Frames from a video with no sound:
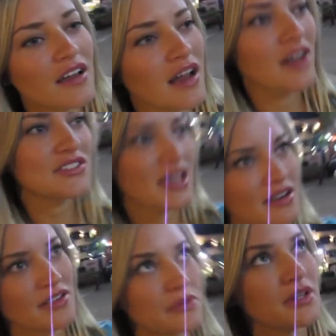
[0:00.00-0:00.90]
I'll have to add
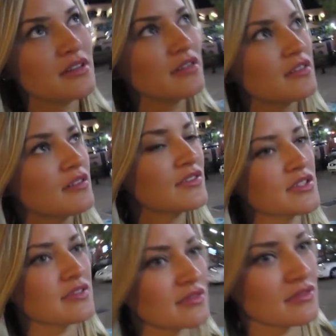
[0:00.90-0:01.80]
another one.
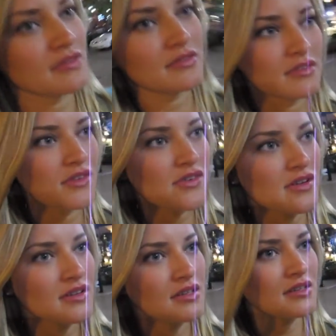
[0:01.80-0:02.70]
You will have
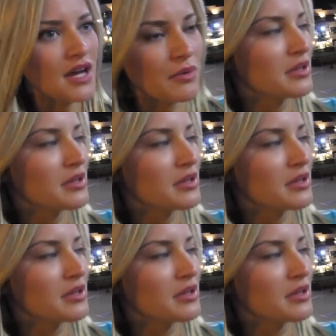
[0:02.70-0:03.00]
to add. I will.